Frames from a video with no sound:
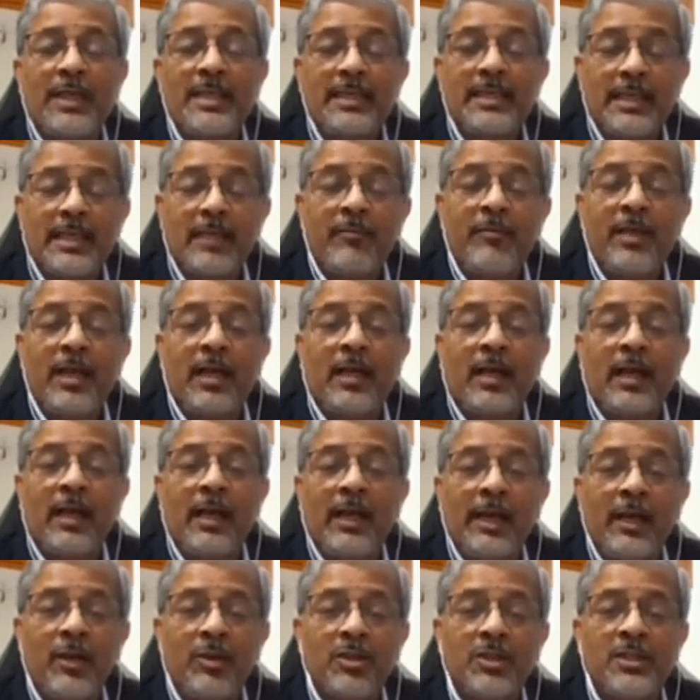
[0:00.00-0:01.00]
we are
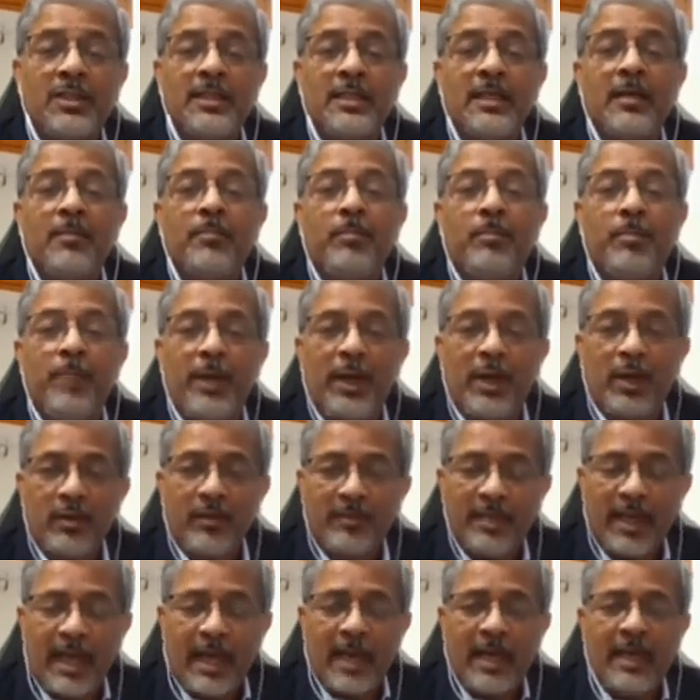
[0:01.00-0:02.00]
continuing to see a bit of
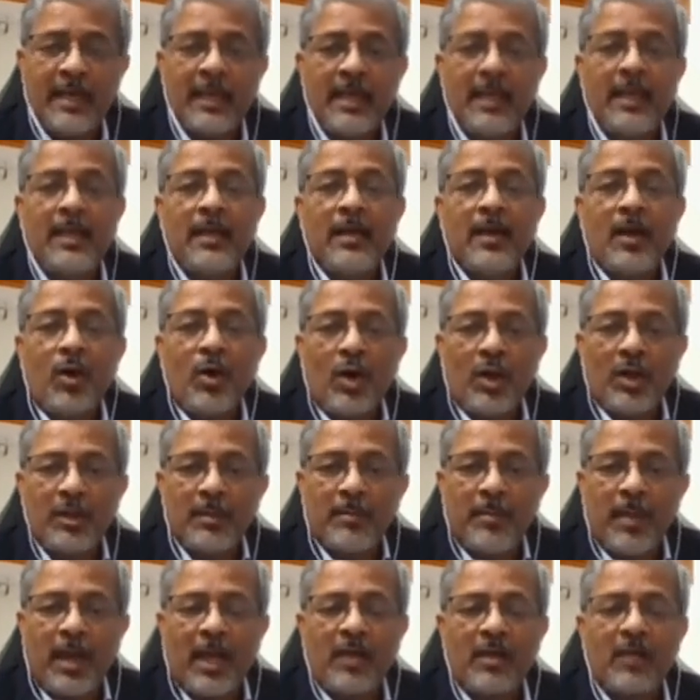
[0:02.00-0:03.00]
that on the
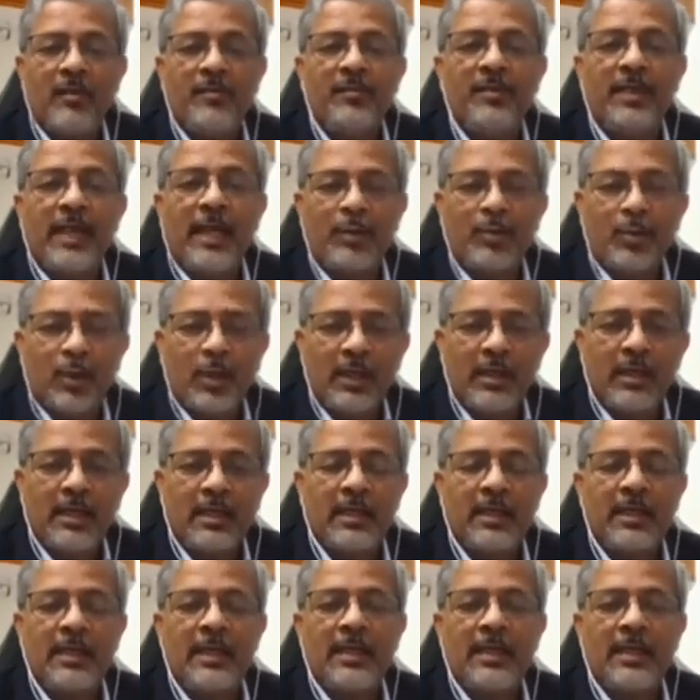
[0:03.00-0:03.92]
back of networking